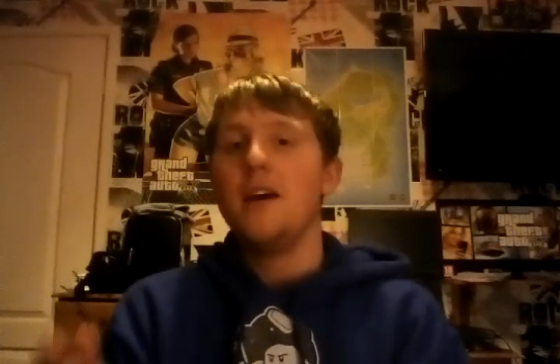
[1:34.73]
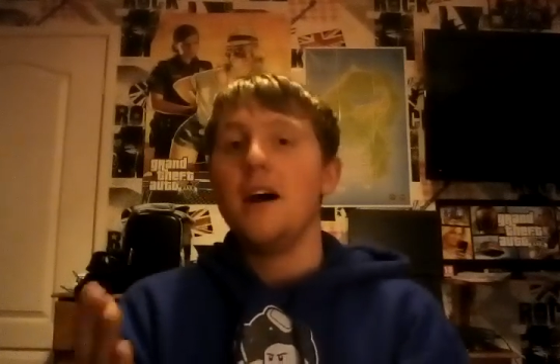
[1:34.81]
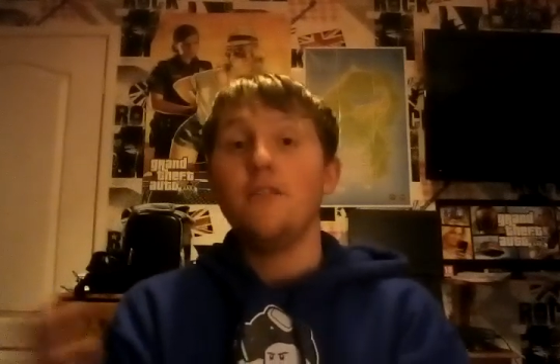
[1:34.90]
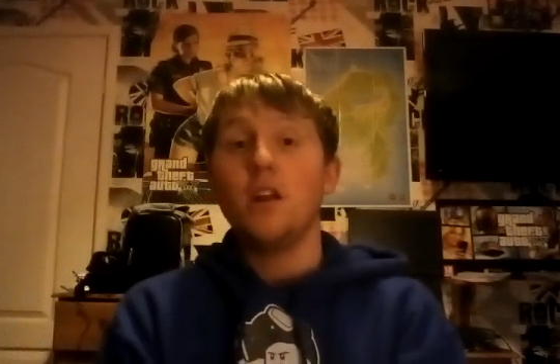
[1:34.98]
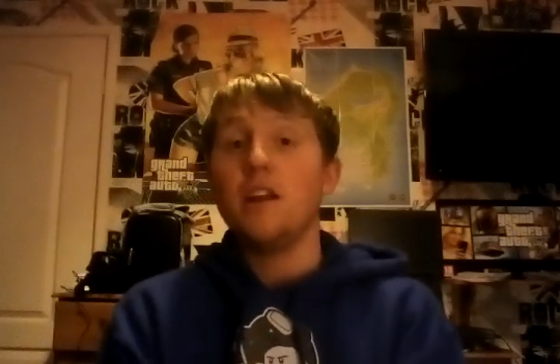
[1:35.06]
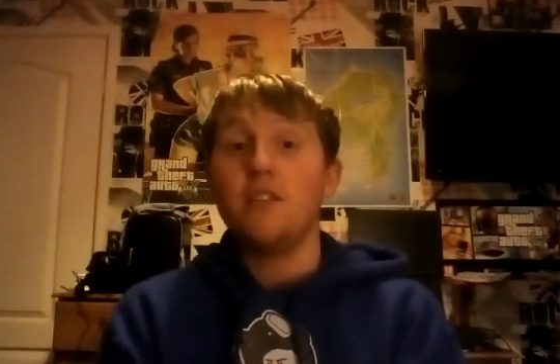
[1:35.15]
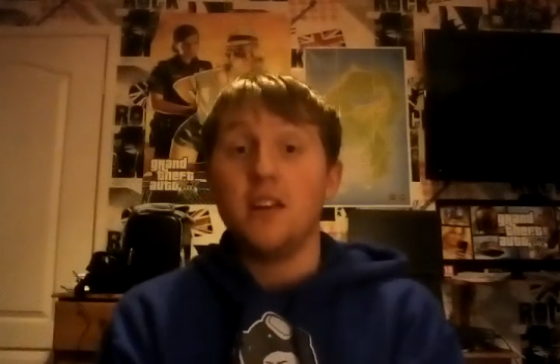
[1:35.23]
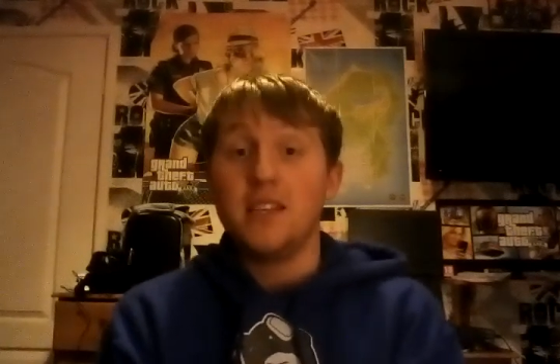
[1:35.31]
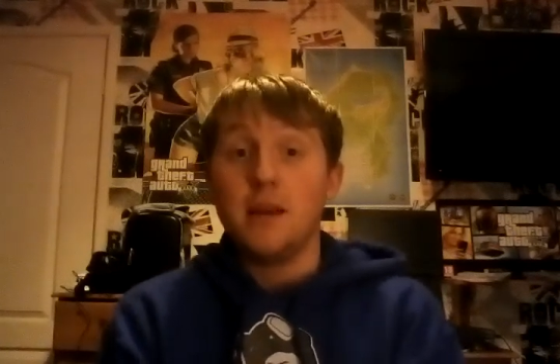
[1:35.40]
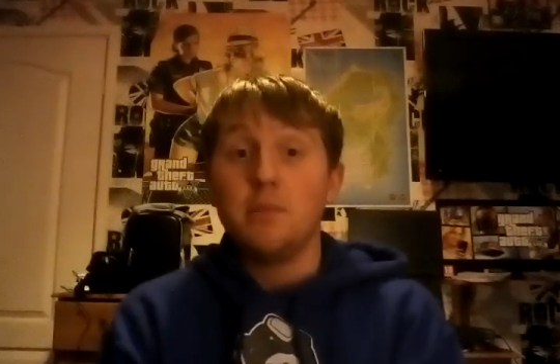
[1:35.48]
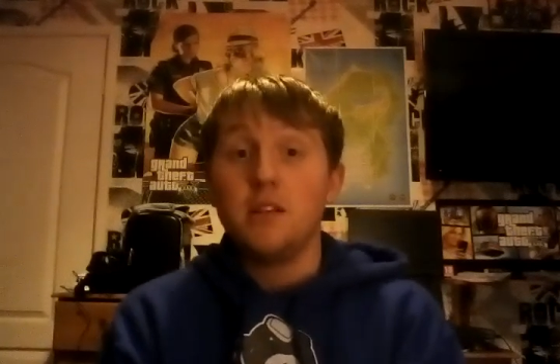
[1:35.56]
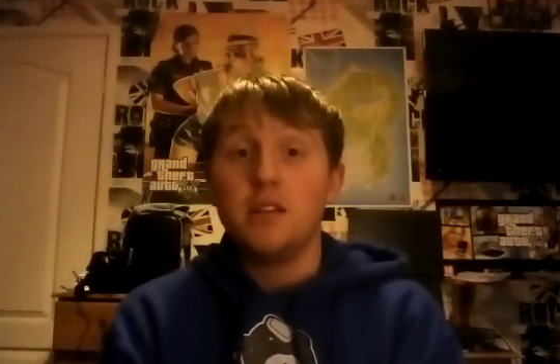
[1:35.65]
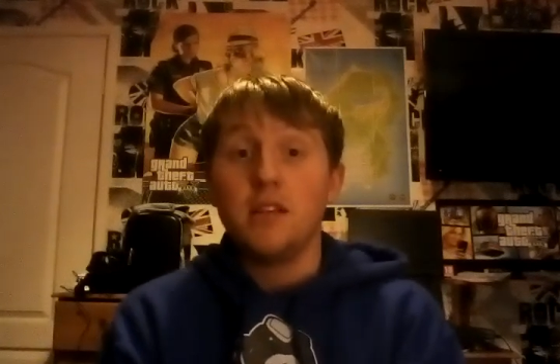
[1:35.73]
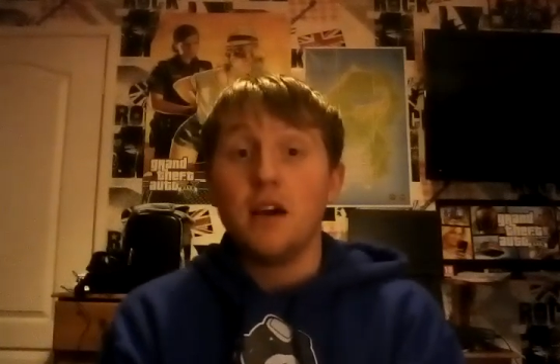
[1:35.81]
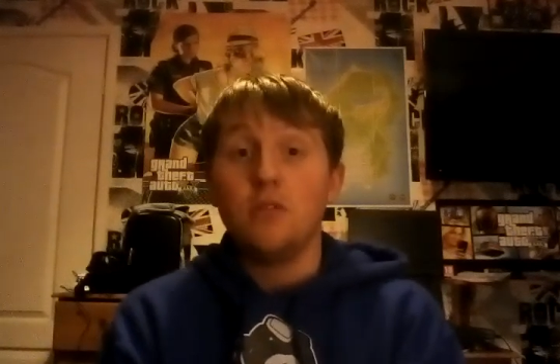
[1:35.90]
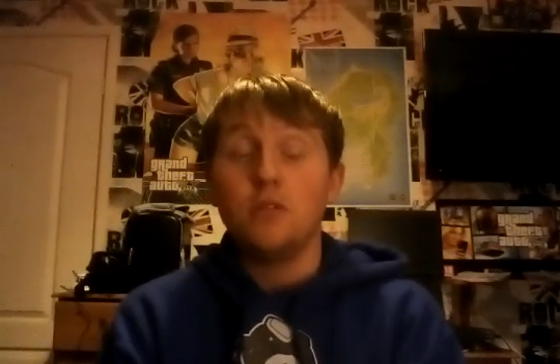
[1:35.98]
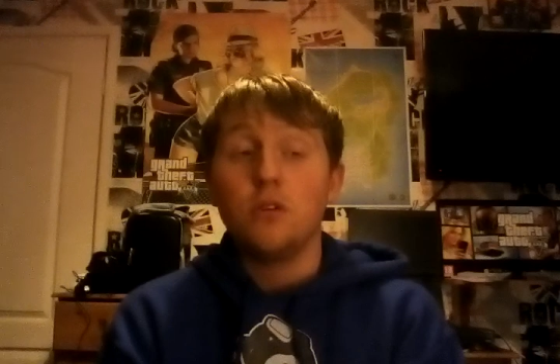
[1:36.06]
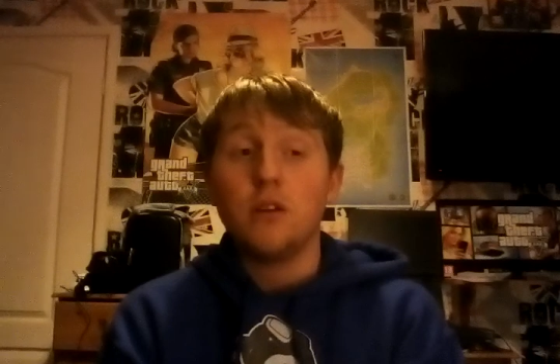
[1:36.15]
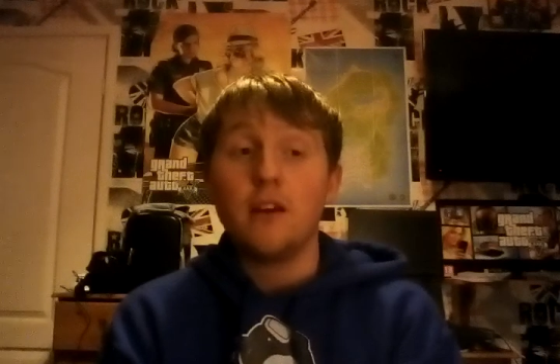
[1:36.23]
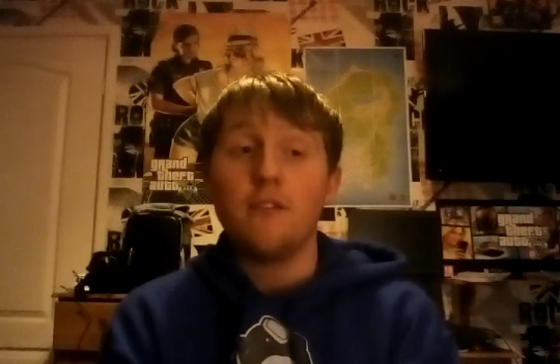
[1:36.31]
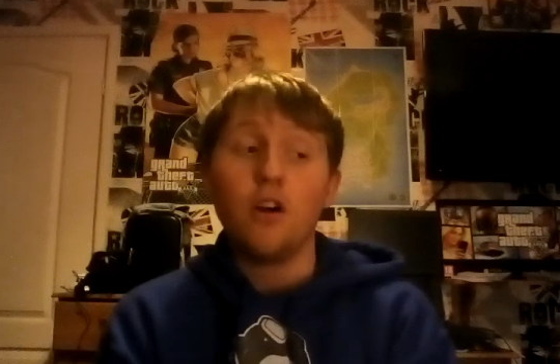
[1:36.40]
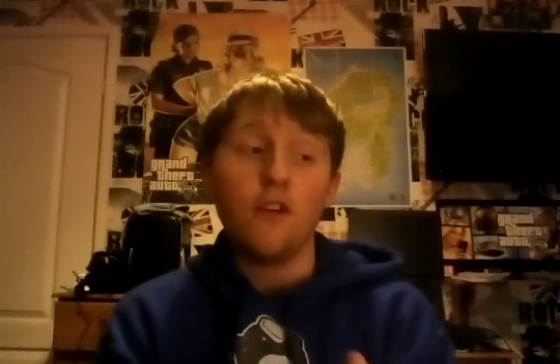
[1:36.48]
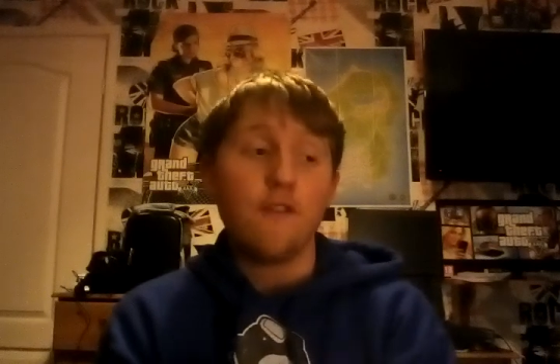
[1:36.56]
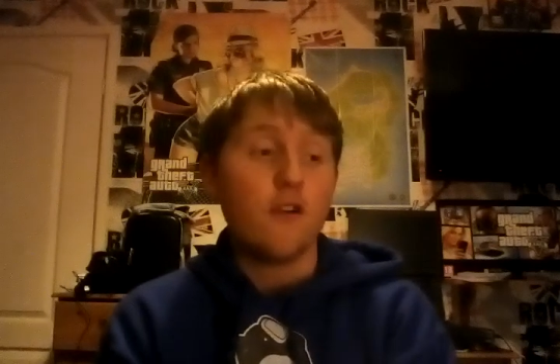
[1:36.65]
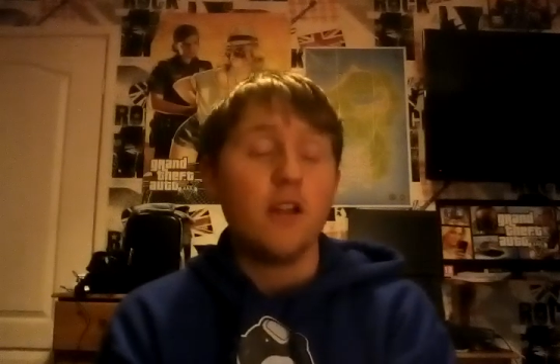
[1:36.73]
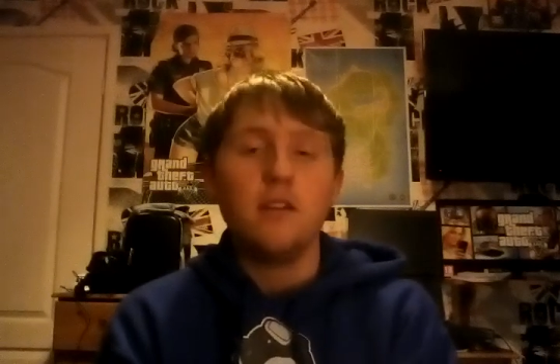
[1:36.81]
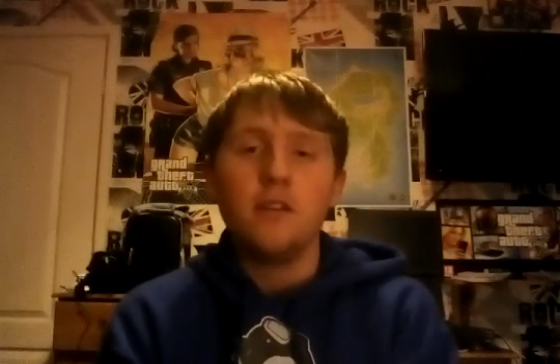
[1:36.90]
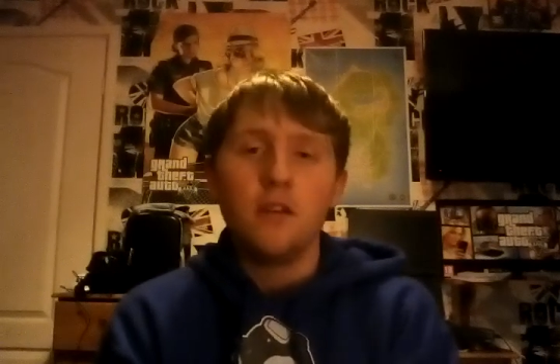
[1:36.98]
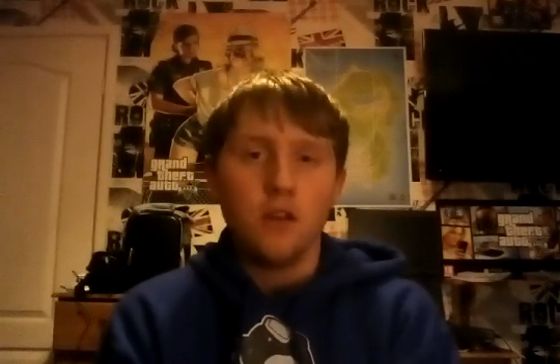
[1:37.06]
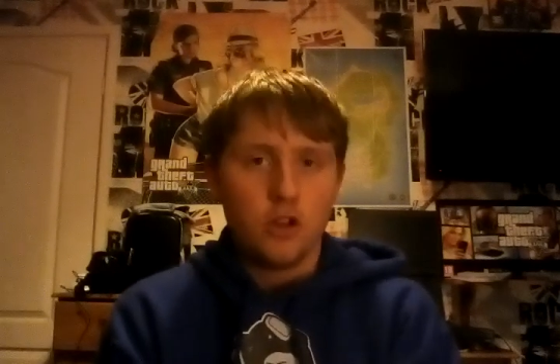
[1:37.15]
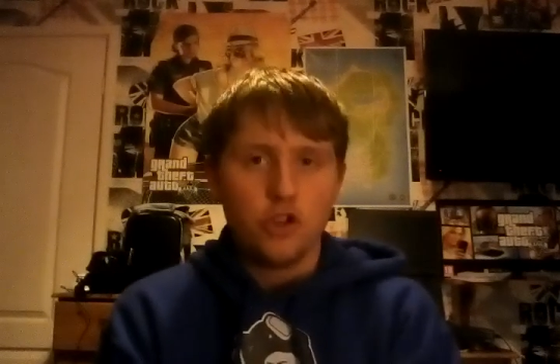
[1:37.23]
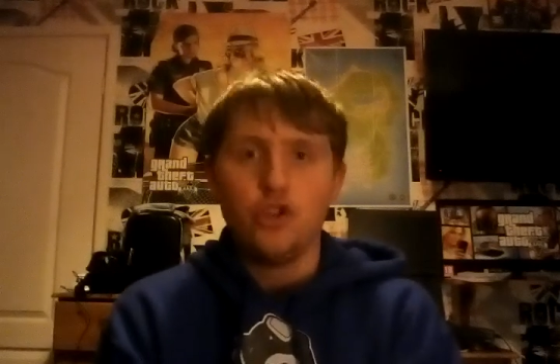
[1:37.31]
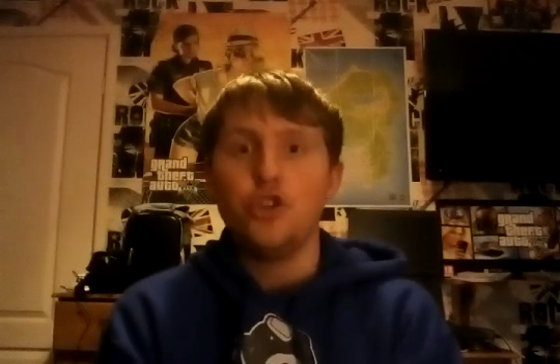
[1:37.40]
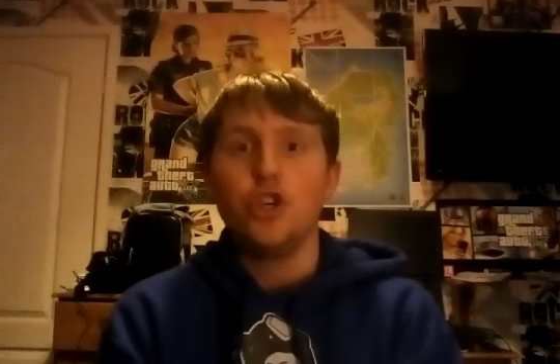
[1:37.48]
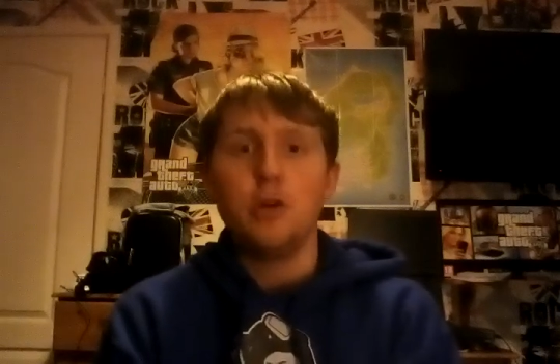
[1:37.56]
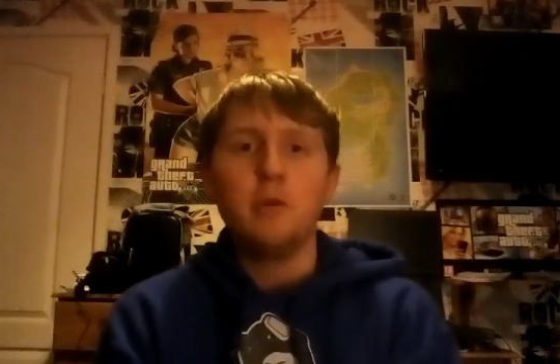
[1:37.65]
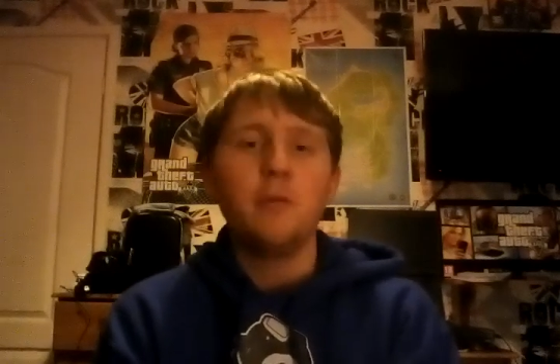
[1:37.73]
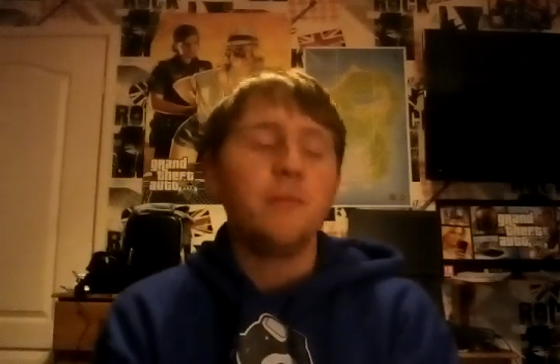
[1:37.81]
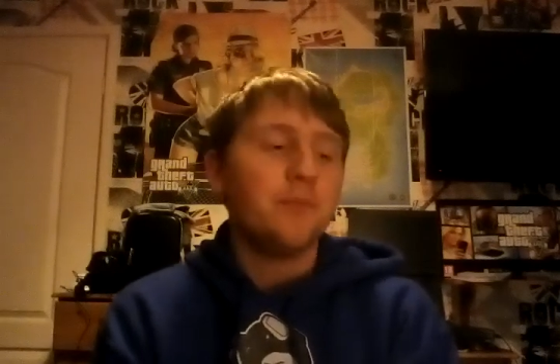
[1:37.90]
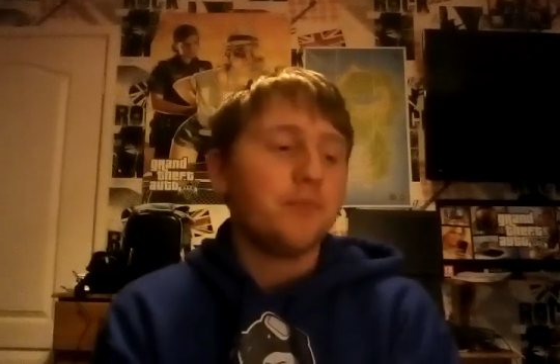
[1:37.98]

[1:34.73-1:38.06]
I've not even attempted to download it. I've got a friend, German.